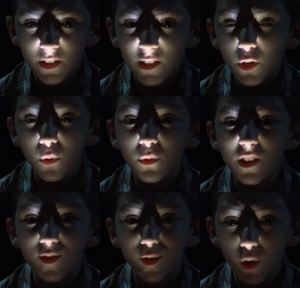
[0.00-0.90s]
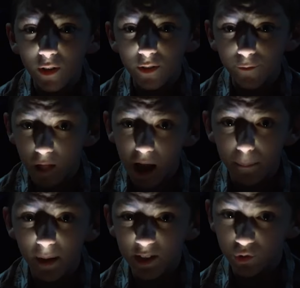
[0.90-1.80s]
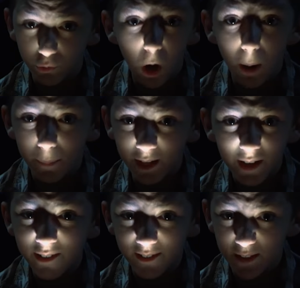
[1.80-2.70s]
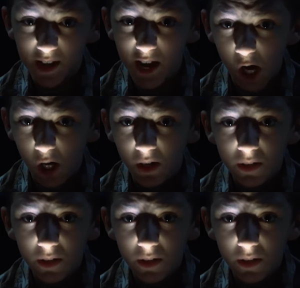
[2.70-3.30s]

He can only start to fly by dropping into the air.